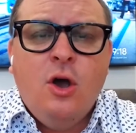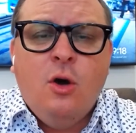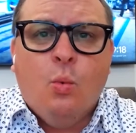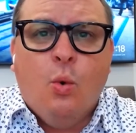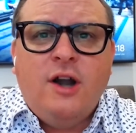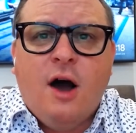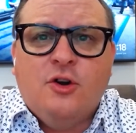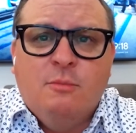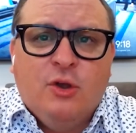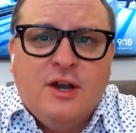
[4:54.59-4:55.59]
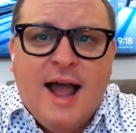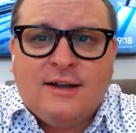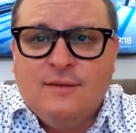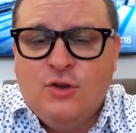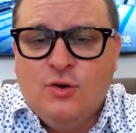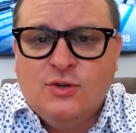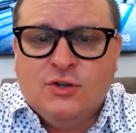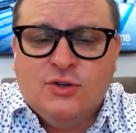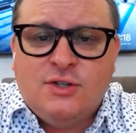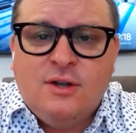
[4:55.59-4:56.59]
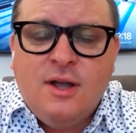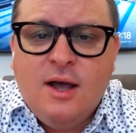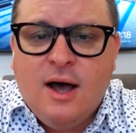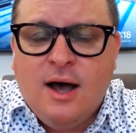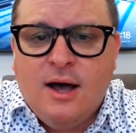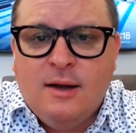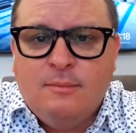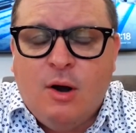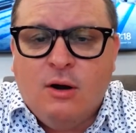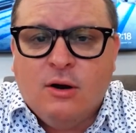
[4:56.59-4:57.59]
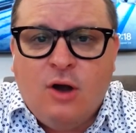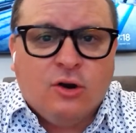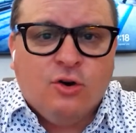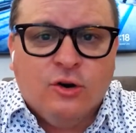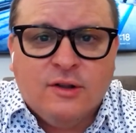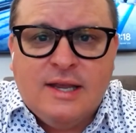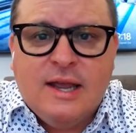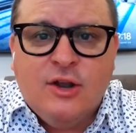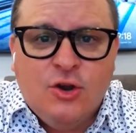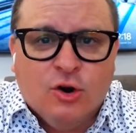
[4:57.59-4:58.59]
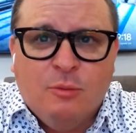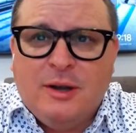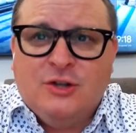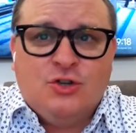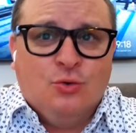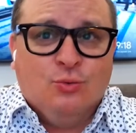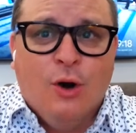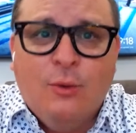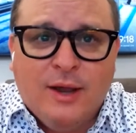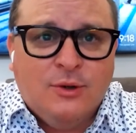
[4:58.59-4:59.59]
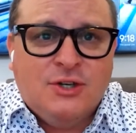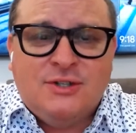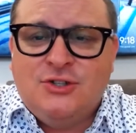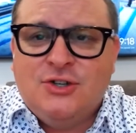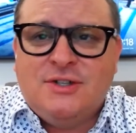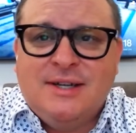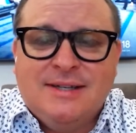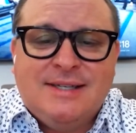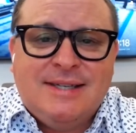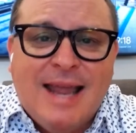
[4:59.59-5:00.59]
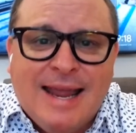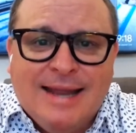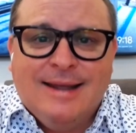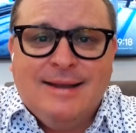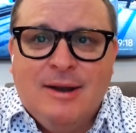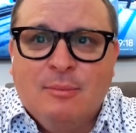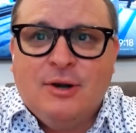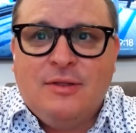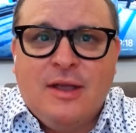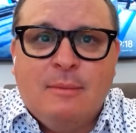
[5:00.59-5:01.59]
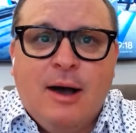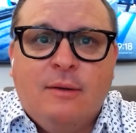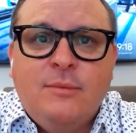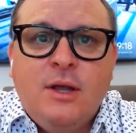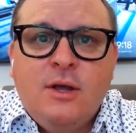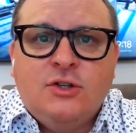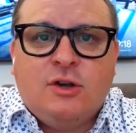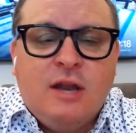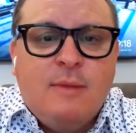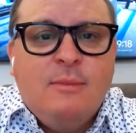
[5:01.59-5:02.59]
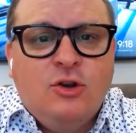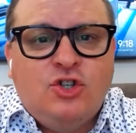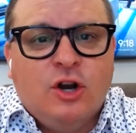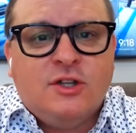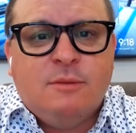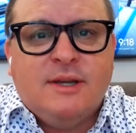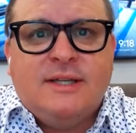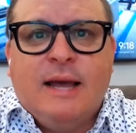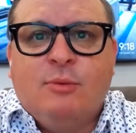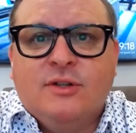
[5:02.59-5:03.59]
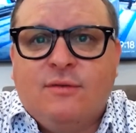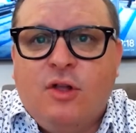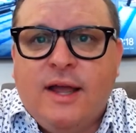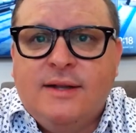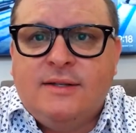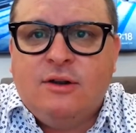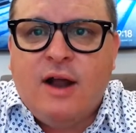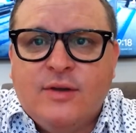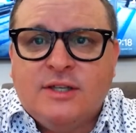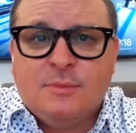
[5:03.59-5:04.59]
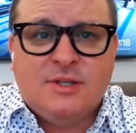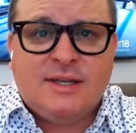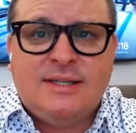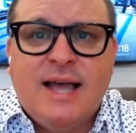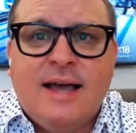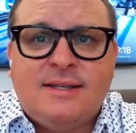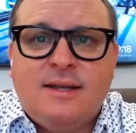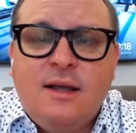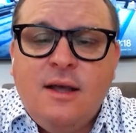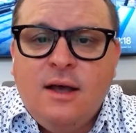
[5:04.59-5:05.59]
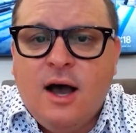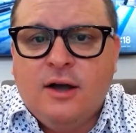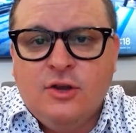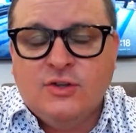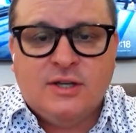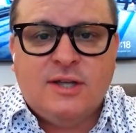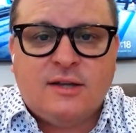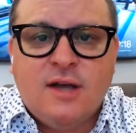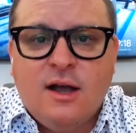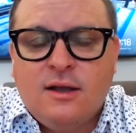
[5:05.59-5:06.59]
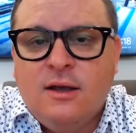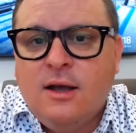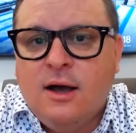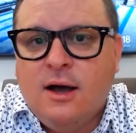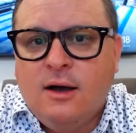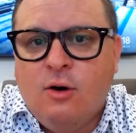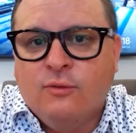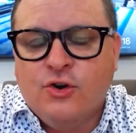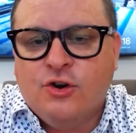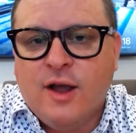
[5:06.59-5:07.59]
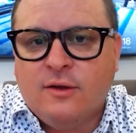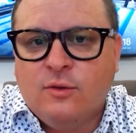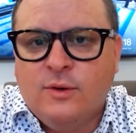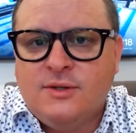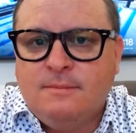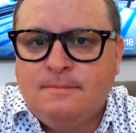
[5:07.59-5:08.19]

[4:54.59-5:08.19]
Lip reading: 100 million active users are currently in Europe, and it's growing, which is just insane number to think about. So can maybe you share some examples of clients that are some success using TikTok over in your neck of the woods?